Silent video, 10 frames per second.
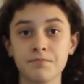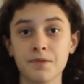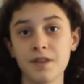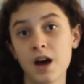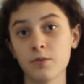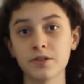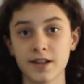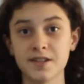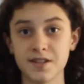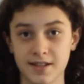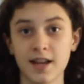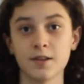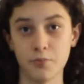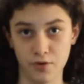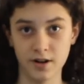That one lets you
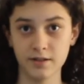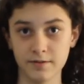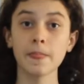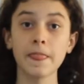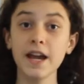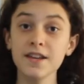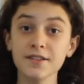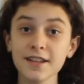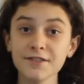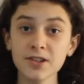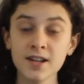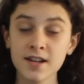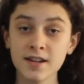teleport. 8th level,